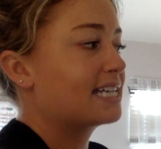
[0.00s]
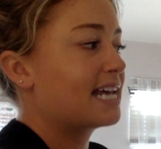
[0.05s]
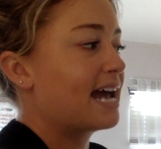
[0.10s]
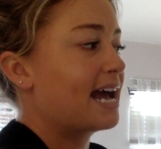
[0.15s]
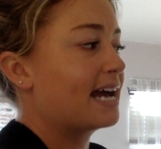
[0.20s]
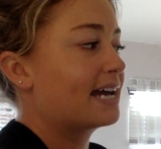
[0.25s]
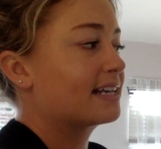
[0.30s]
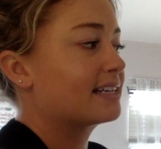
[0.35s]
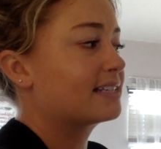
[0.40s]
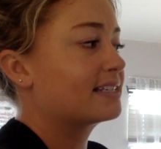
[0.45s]

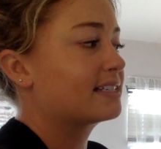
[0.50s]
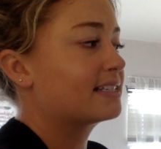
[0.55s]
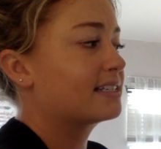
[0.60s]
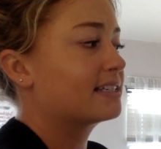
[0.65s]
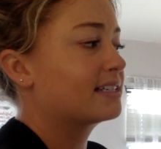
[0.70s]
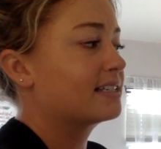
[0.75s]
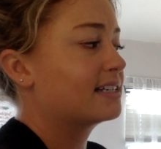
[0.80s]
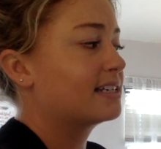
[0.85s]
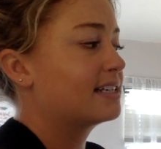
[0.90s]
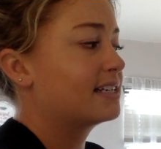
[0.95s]

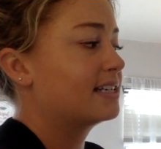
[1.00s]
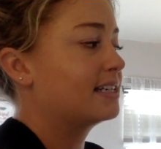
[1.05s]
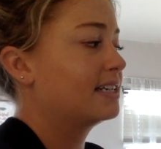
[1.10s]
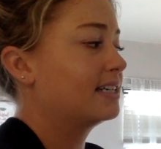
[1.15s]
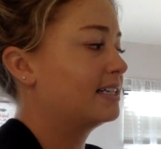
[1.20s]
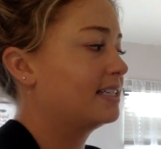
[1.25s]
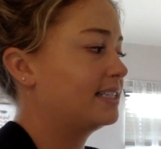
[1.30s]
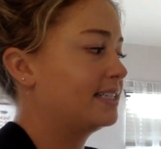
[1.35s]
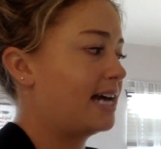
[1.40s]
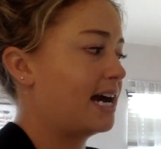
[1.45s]
S.
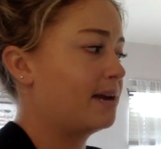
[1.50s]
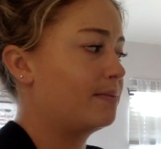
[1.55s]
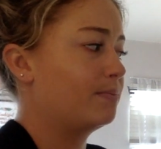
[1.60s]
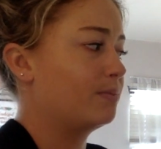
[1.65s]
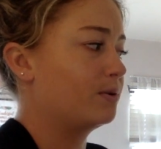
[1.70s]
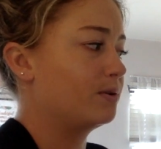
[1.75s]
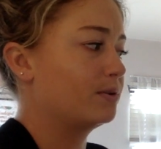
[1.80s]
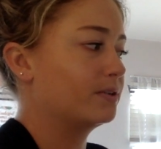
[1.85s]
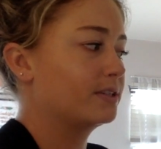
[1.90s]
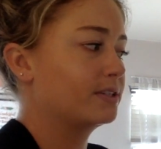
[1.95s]

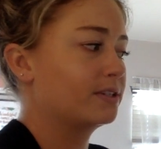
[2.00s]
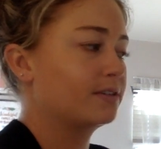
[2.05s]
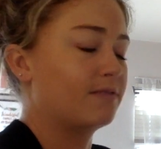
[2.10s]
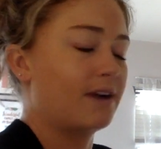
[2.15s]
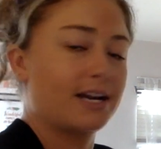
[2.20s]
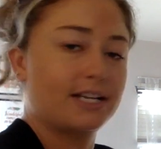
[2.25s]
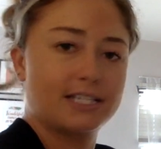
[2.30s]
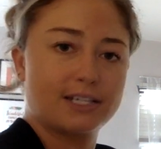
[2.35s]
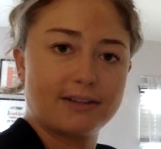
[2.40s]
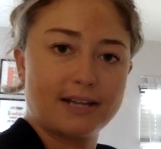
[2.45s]
Tadpoles,
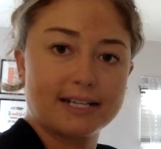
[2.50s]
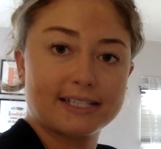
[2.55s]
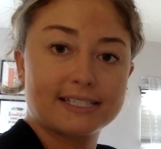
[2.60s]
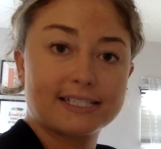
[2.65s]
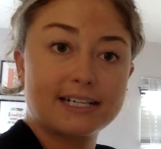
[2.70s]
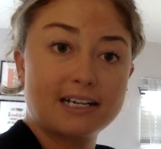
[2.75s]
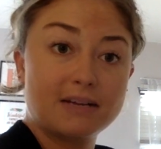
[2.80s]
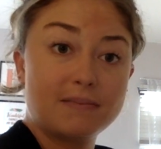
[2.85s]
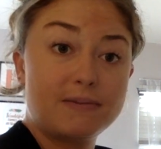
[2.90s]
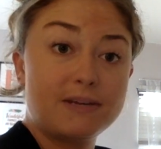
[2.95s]
right? So that's
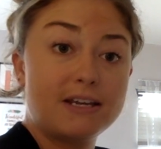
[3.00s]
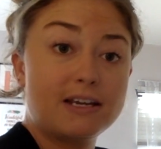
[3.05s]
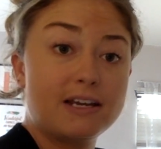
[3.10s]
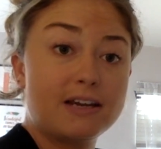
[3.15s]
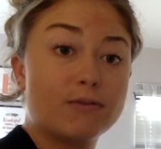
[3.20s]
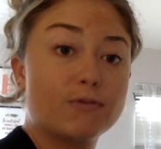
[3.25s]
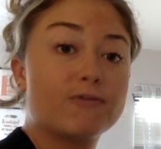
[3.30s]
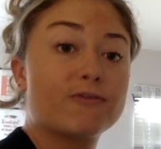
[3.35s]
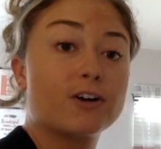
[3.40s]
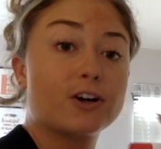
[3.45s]
going to
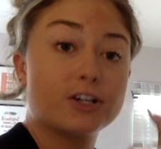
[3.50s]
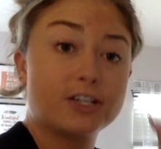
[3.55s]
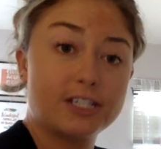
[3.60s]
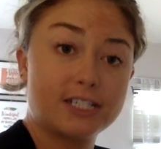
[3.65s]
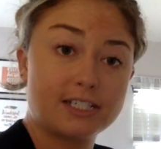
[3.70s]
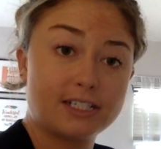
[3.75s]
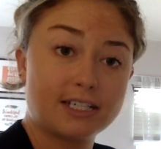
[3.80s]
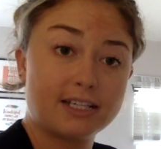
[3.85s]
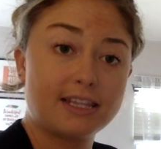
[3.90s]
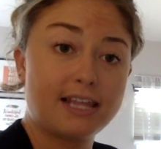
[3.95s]
be
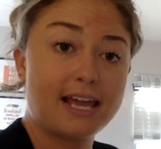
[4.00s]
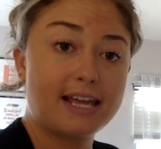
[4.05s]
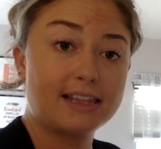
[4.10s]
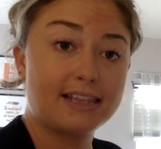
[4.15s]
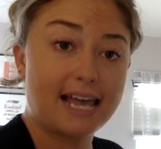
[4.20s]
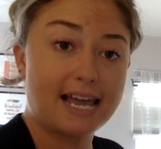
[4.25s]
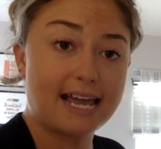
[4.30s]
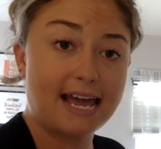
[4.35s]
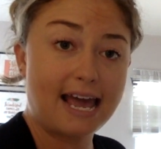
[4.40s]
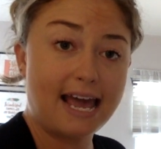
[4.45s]
first they
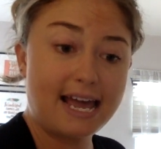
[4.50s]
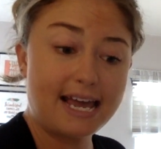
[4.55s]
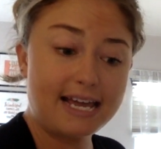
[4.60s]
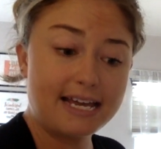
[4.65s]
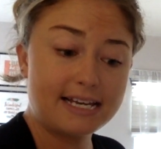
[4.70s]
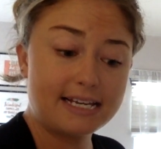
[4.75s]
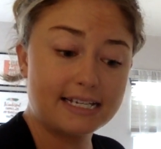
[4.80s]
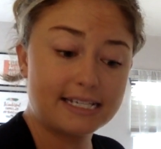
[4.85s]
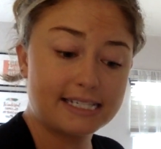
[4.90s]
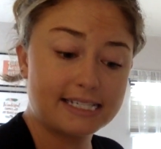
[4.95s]
lay
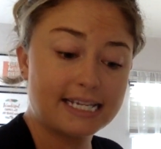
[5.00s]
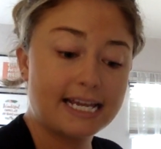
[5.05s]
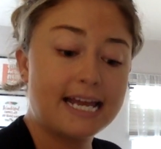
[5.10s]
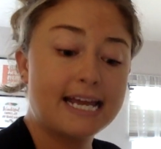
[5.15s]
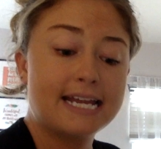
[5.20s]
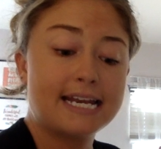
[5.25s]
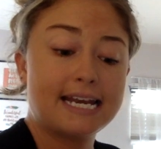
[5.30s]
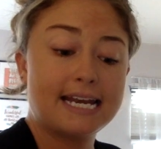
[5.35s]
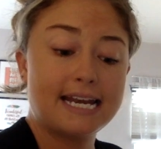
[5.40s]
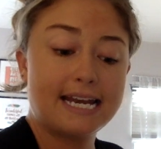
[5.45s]
eggs,
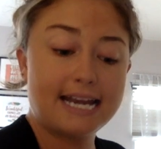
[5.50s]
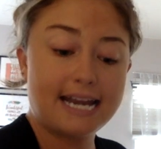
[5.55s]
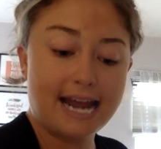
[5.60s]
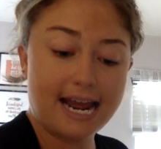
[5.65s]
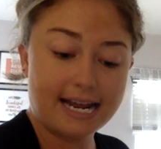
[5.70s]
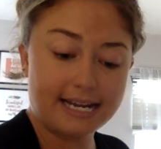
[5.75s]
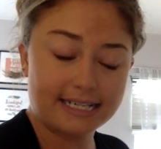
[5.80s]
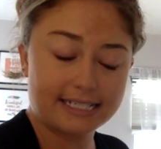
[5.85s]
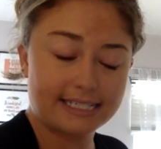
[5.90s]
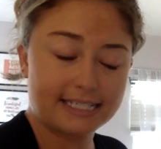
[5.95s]

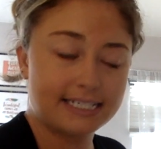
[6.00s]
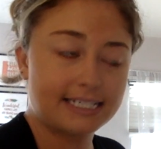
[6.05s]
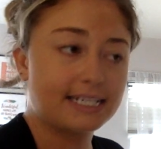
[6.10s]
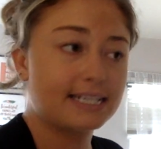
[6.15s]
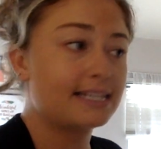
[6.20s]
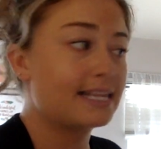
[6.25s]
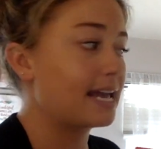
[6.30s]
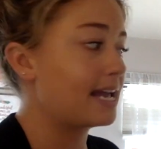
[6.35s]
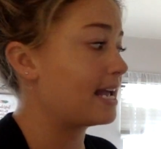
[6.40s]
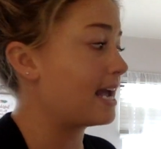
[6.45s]
next
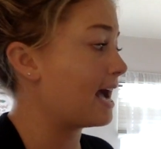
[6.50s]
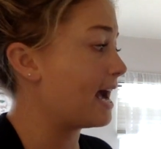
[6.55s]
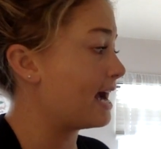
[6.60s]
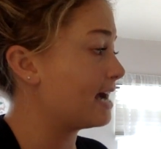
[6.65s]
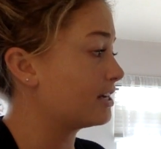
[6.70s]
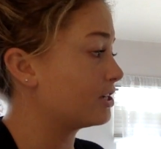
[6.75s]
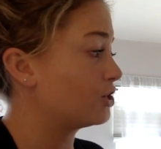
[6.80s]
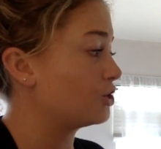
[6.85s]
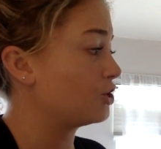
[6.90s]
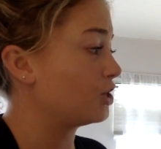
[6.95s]
they
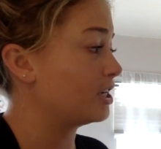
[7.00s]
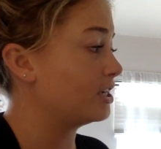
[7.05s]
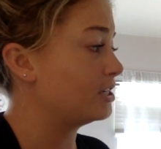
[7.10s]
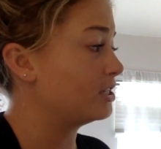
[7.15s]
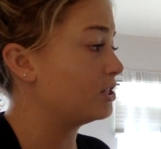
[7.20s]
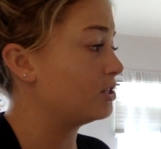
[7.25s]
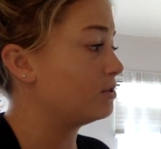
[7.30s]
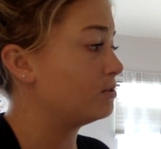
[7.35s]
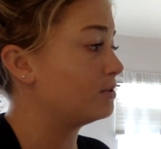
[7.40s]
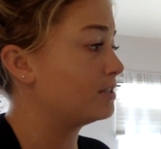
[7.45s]
hatch
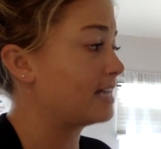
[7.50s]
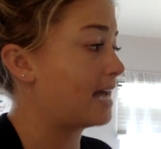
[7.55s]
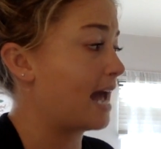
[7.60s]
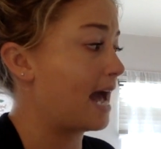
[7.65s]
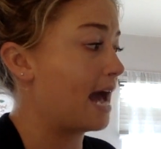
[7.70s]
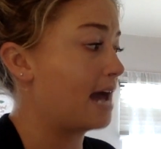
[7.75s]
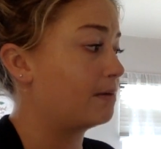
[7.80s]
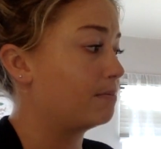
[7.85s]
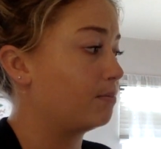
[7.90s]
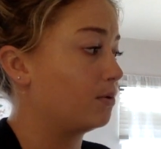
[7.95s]
into
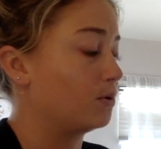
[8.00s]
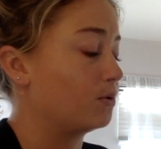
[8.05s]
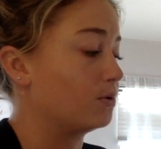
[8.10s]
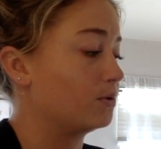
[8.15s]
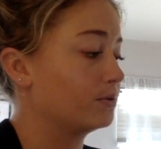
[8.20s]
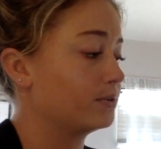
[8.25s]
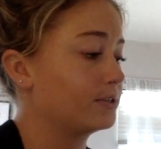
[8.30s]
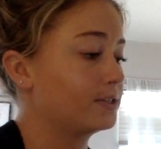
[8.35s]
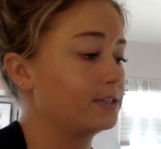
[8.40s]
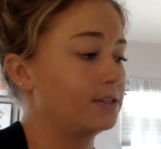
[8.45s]

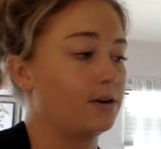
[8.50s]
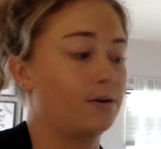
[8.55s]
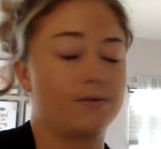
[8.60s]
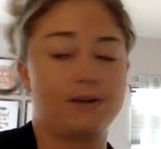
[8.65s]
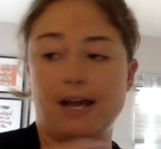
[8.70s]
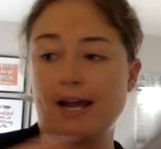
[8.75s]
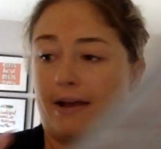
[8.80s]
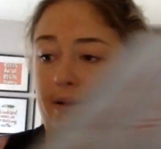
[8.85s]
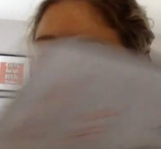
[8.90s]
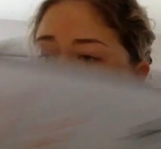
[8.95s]
tadpoles,
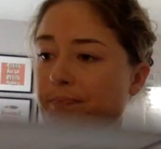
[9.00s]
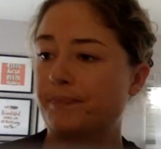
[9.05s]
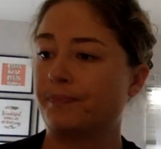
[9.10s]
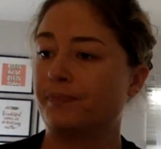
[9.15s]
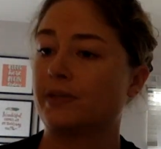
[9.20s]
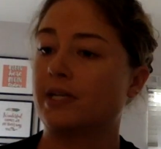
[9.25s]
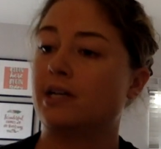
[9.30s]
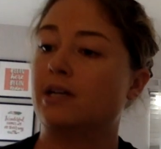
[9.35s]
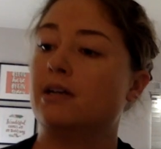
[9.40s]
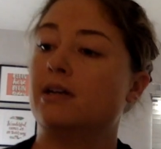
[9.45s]
okay?
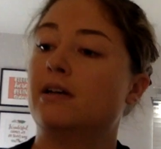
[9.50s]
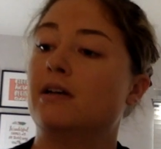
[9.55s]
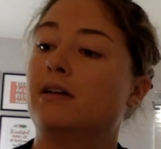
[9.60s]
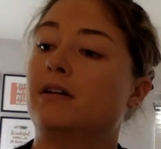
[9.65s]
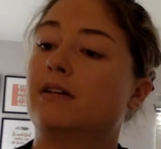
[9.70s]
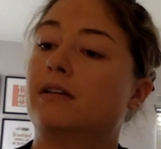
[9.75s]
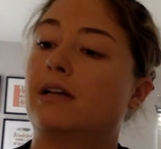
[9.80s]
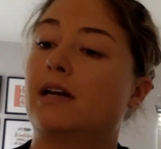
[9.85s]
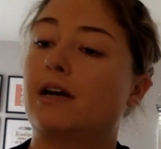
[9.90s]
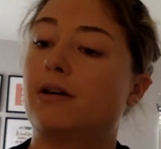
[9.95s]

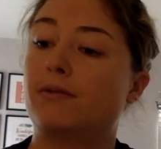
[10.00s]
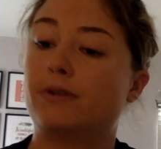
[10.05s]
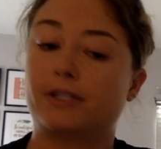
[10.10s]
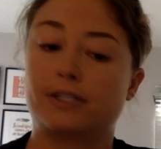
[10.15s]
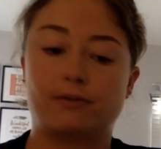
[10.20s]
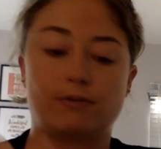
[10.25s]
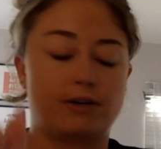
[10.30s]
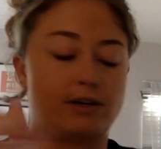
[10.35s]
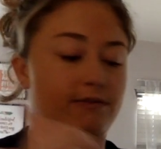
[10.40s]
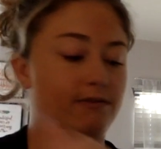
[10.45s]
That
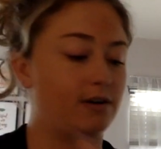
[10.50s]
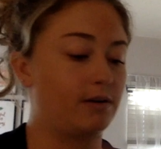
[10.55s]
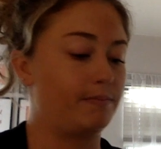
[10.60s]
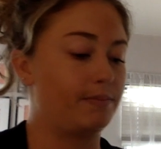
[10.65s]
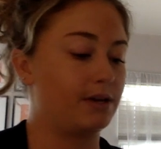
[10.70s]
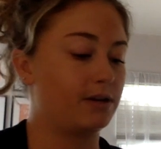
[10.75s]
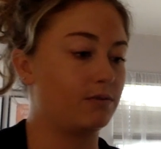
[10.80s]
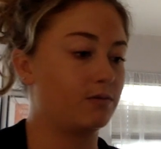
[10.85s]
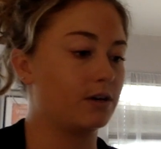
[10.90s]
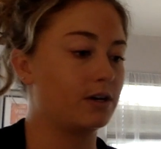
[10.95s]
was one of our
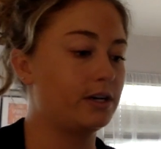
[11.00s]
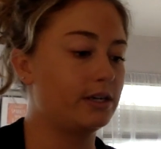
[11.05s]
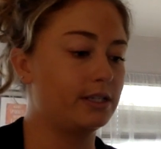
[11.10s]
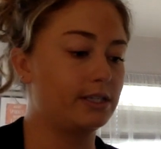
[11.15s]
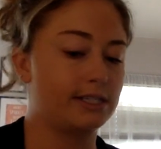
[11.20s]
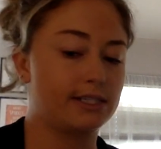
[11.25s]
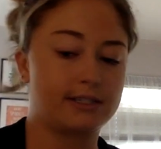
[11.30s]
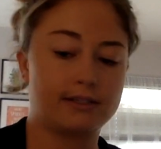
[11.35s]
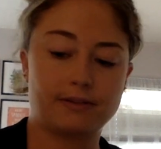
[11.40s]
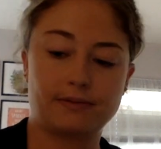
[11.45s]
big
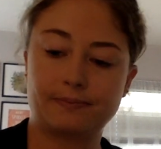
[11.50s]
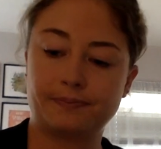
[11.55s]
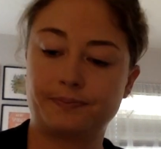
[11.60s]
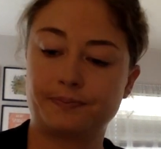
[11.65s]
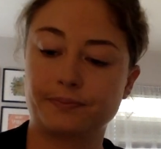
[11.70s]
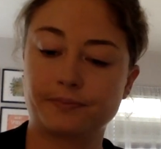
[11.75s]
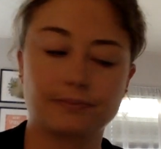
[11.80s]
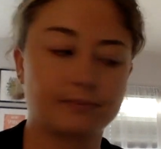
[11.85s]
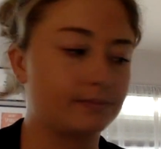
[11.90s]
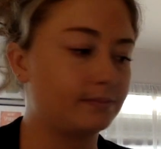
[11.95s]
words.
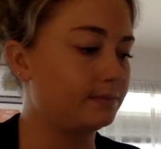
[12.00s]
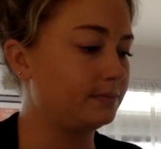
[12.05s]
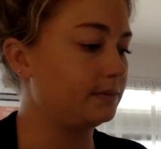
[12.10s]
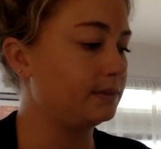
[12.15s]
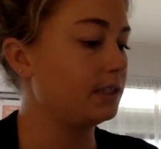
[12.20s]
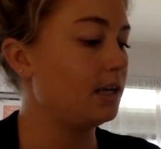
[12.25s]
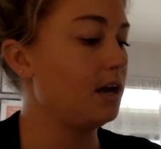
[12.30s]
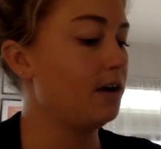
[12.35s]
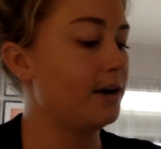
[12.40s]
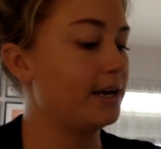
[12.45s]
All
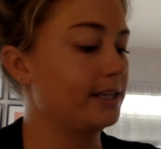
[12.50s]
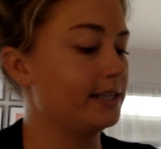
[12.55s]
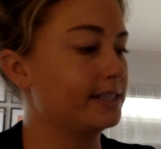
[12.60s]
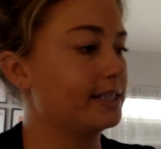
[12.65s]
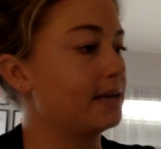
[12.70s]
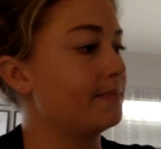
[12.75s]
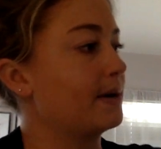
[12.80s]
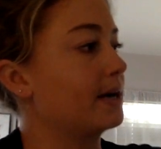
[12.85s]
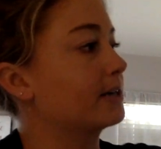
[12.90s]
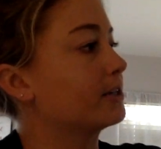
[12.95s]
right, let's
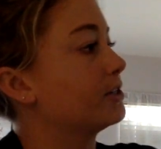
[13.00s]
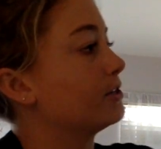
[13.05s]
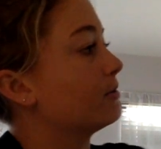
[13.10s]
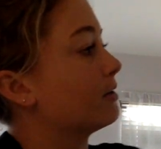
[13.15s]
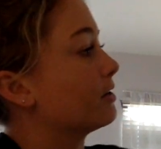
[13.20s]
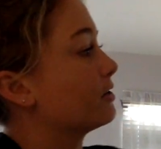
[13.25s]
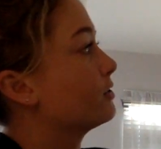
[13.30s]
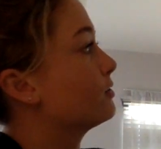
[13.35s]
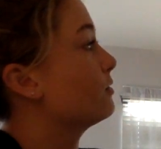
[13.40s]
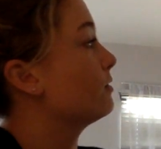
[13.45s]
get back to
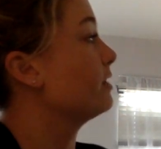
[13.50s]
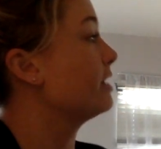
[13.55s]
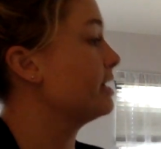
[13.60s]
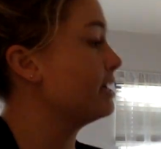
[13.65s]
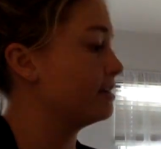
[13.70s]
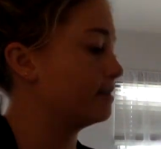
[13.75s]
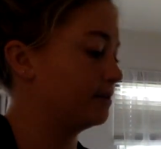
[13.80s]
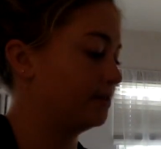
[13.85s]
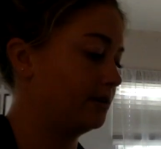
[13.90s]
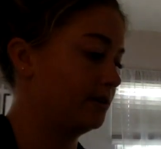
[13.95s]
our story.